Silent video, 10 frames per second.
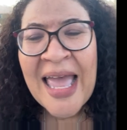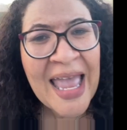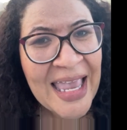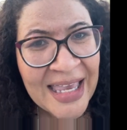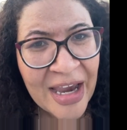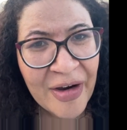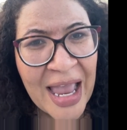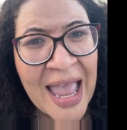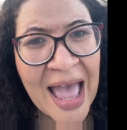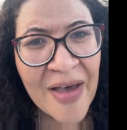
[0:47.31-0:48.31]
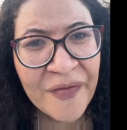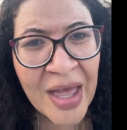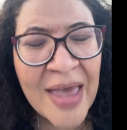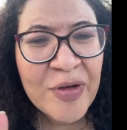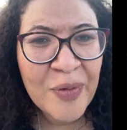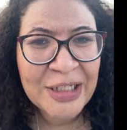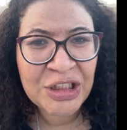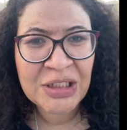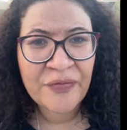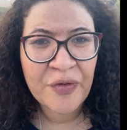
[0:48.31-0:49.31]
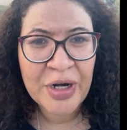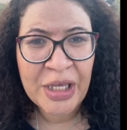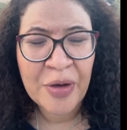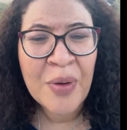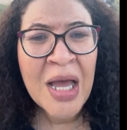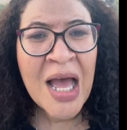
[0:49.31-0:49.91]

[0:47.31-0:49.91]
"Hey, Carrie, I have a question for you.